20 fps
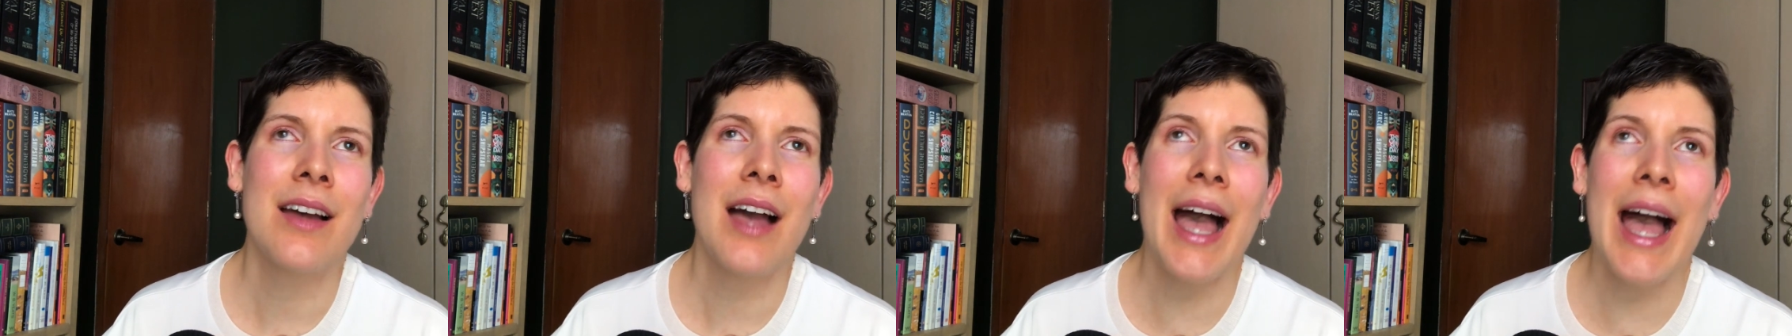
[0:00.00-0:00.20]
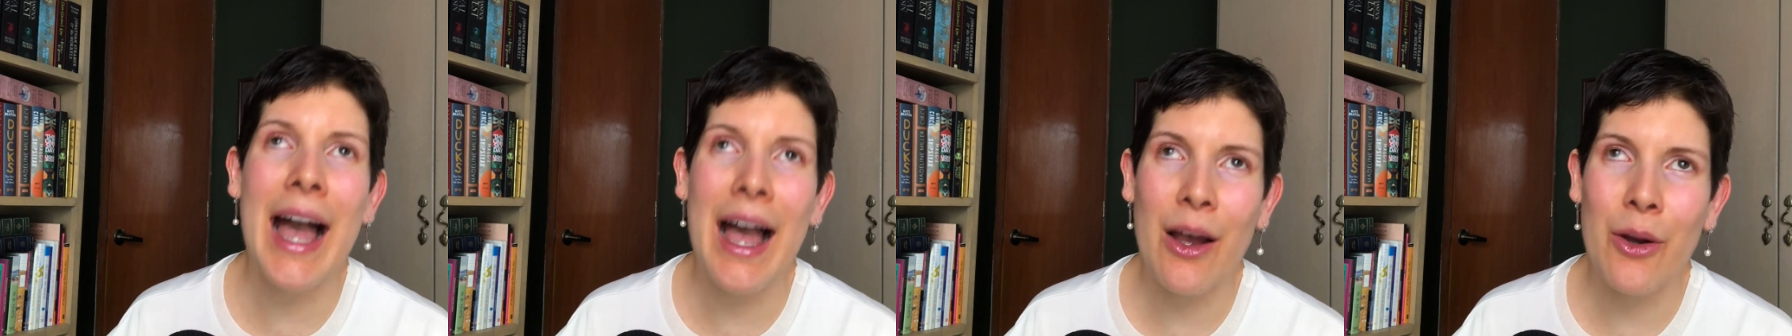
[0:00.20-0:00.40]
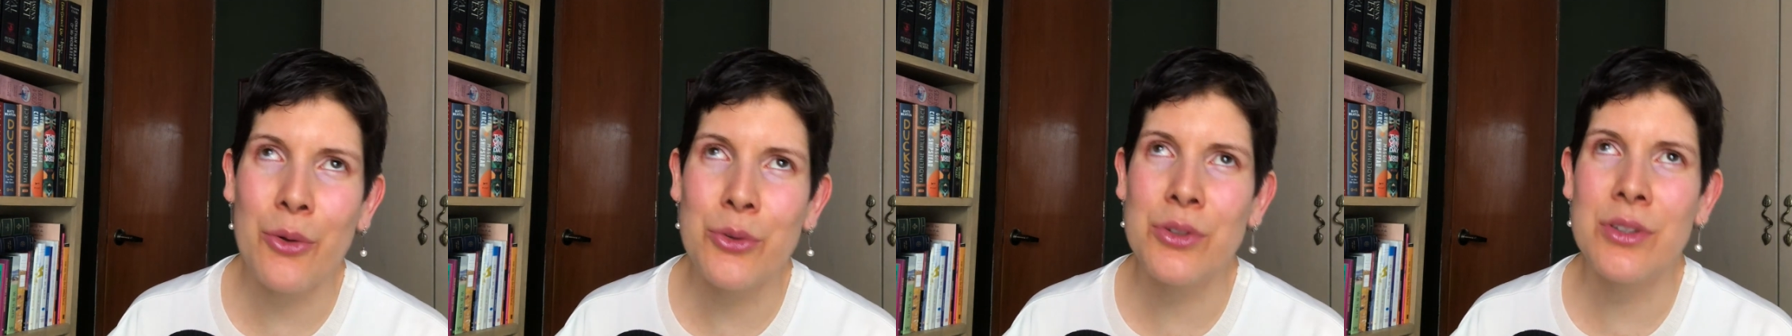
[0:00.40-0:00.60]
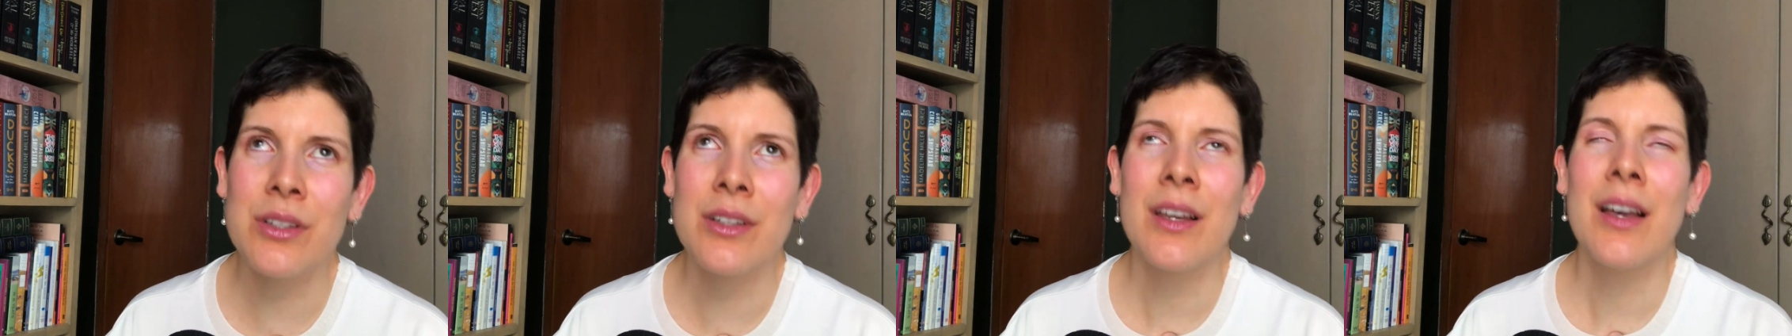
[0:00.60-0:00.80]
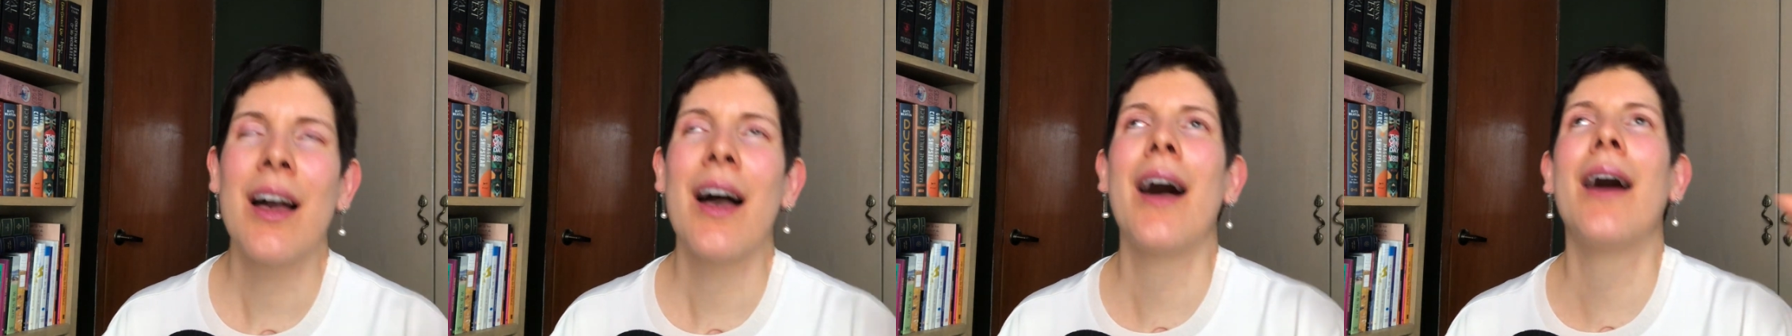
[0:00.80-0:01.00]
out
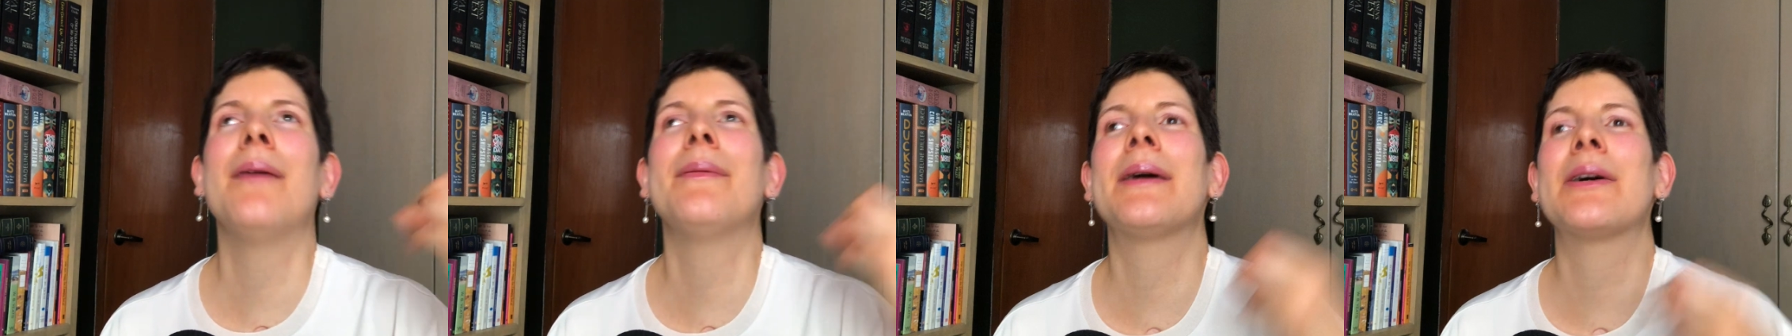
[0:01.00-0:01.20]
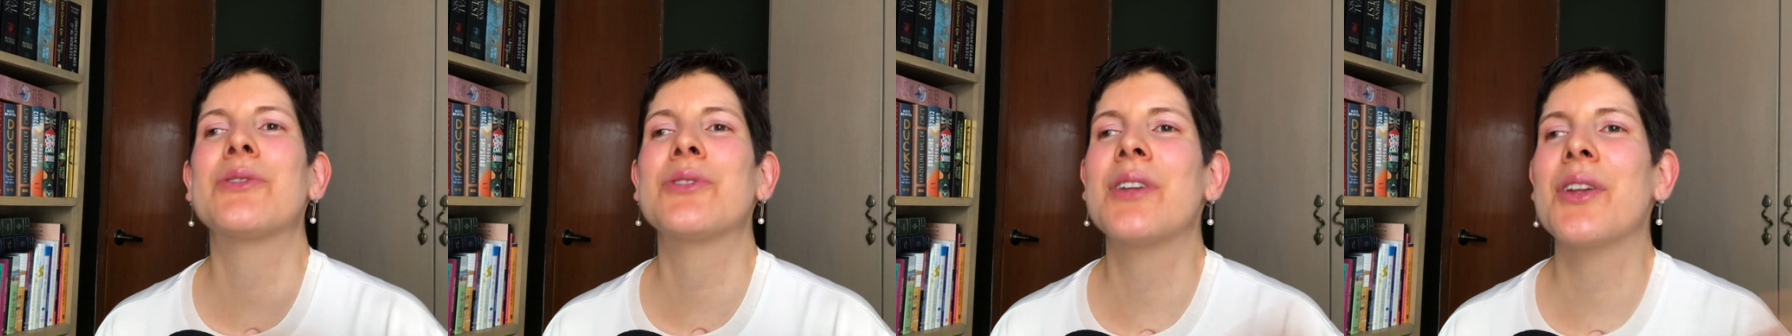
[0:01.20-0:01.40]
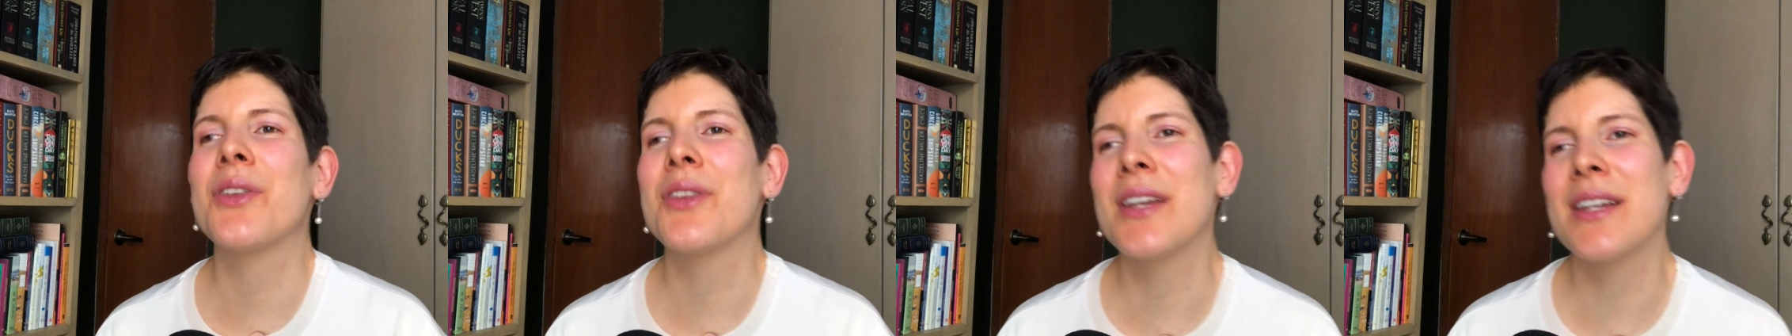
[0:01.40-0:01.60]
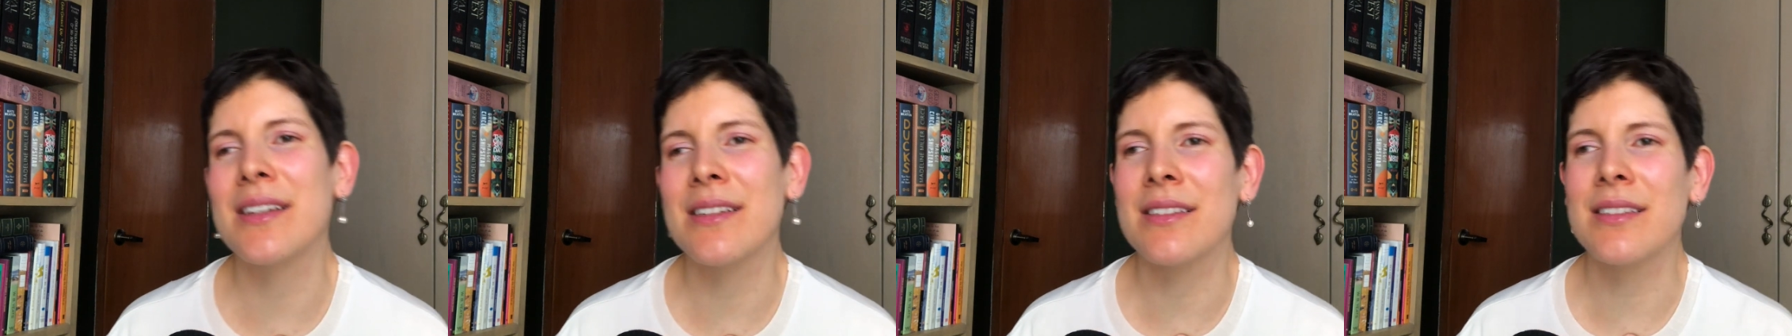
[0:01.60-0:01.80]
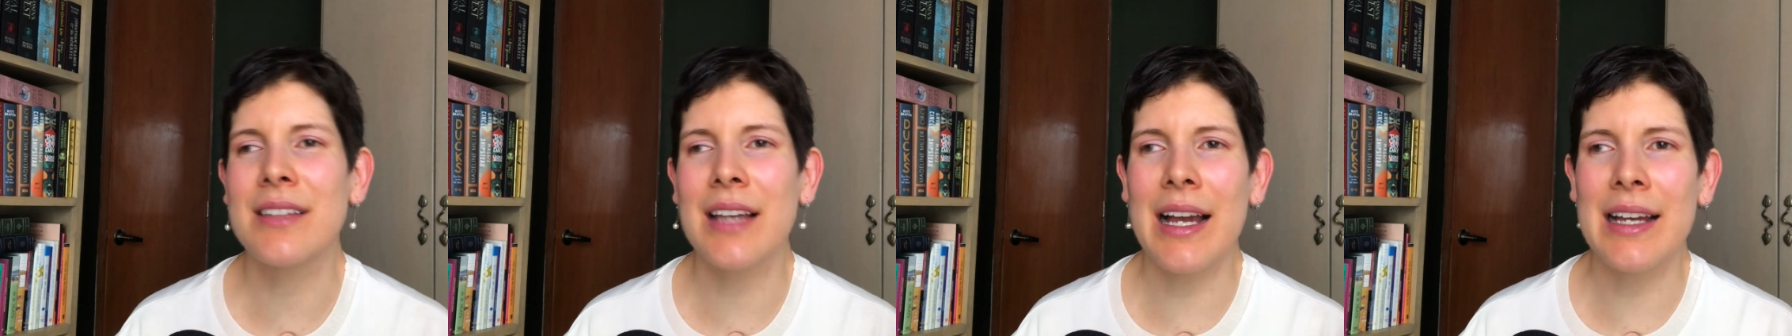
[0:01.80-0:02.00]
about the
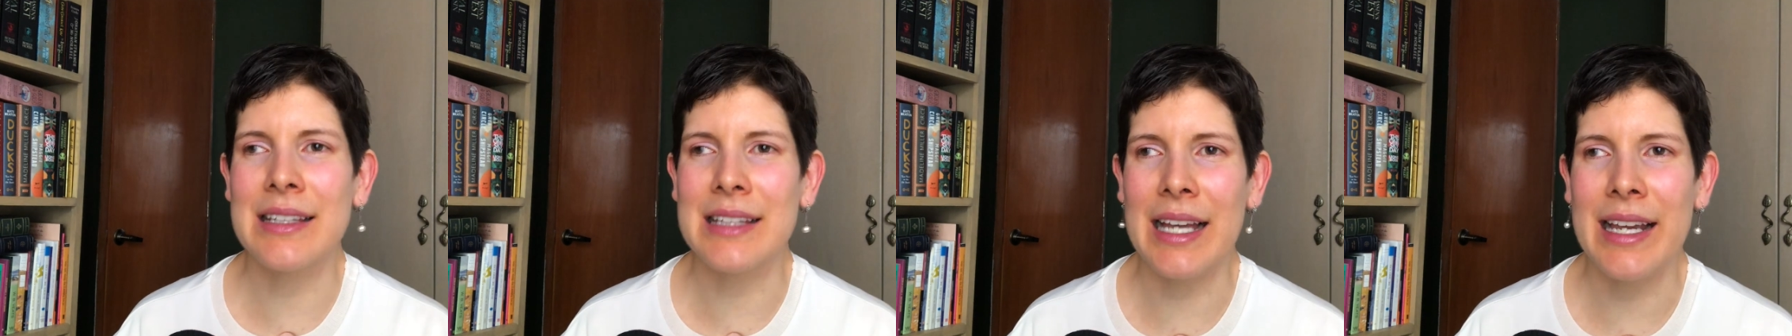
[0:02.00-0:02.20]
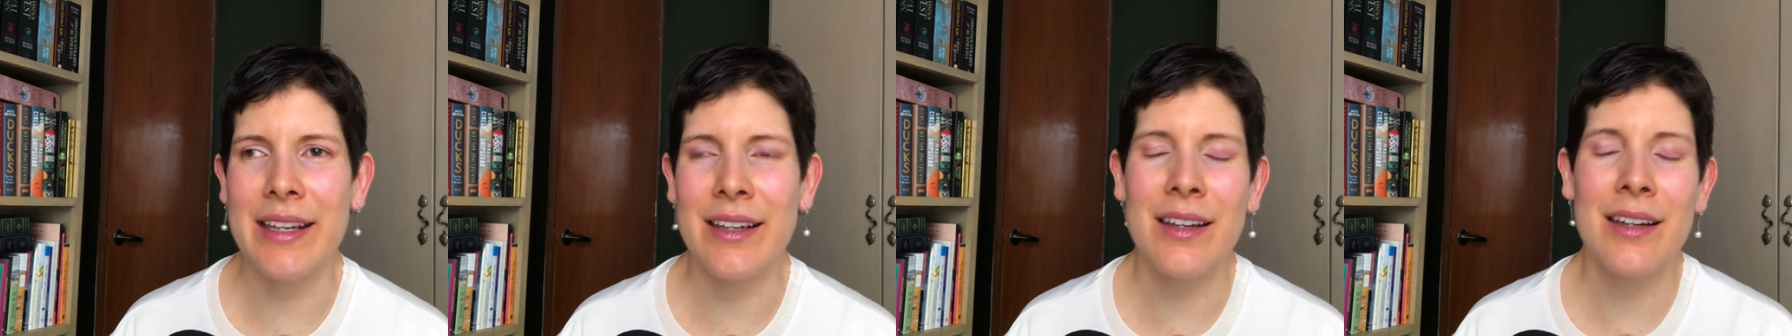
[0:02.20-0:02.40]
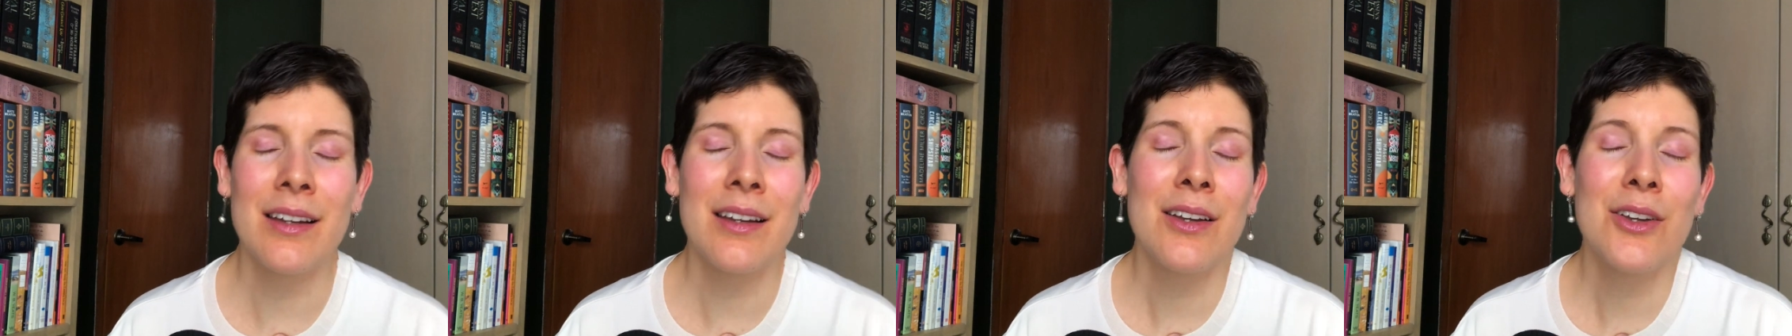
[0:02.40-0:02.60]
things I like.